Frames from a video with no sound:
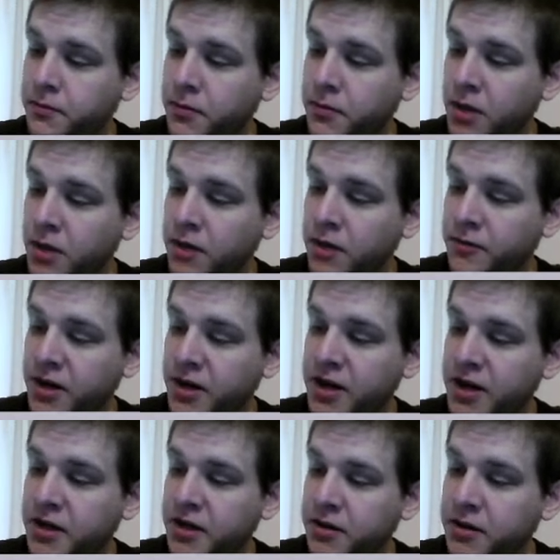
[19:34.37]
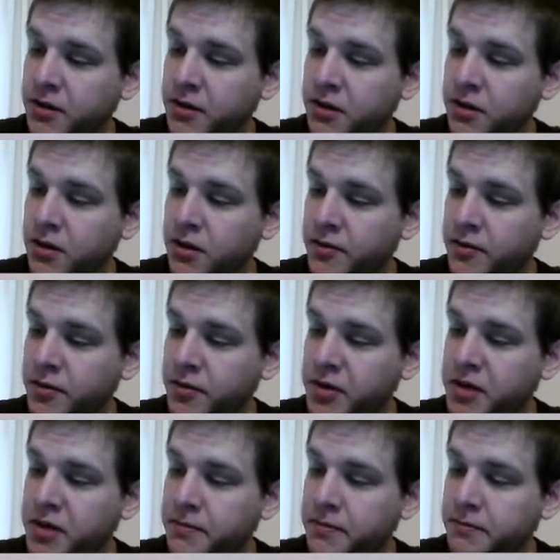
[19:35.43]
And phi of 3
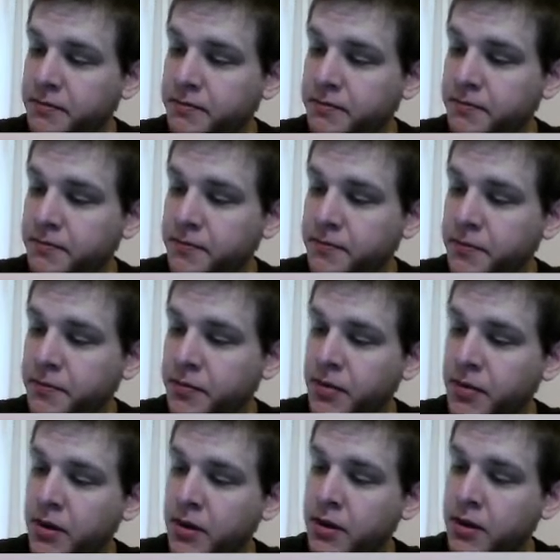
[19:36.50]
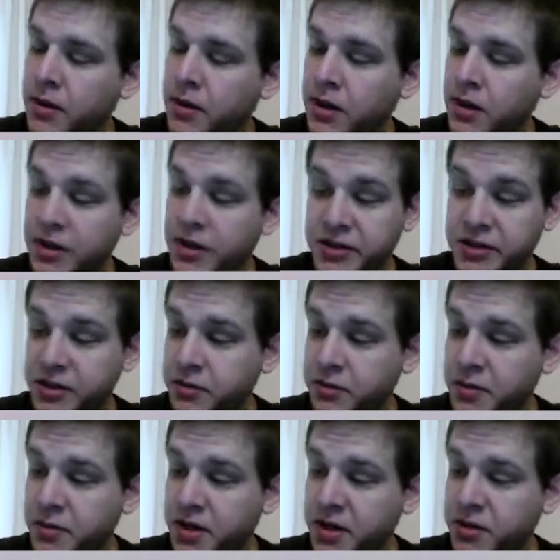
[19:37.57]
is just 3
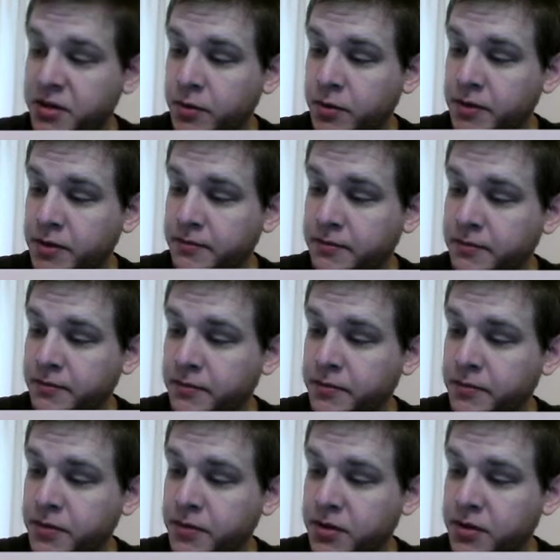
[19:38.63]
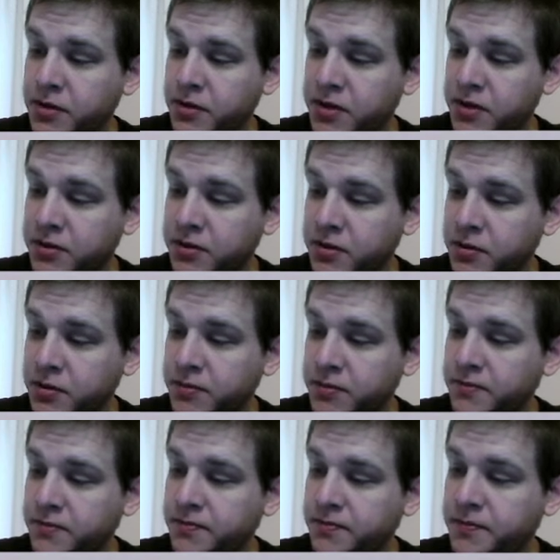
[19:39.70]
minus 1, so it's also 2.
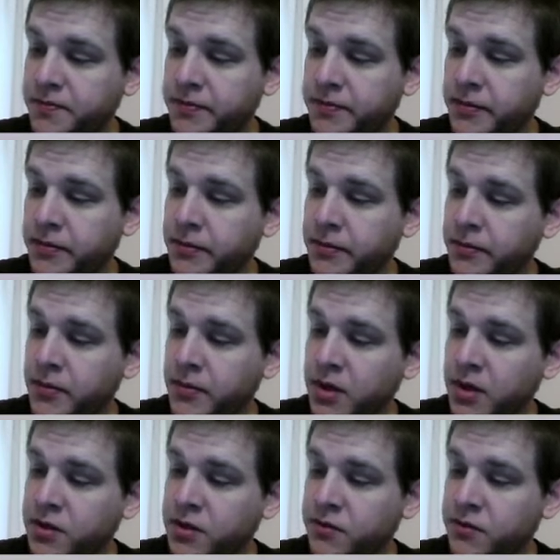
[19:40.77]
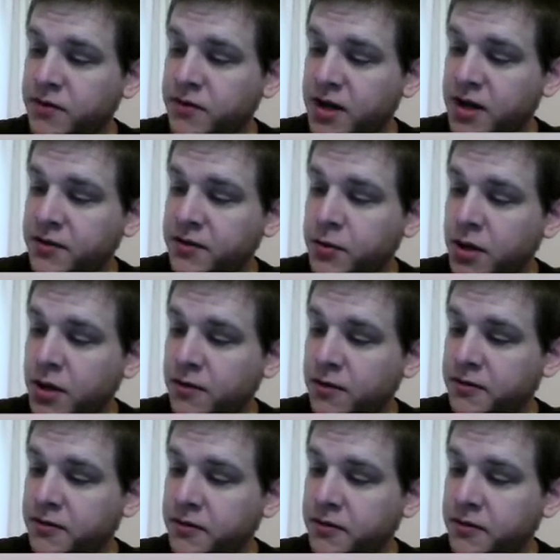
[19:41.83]
So phi of 12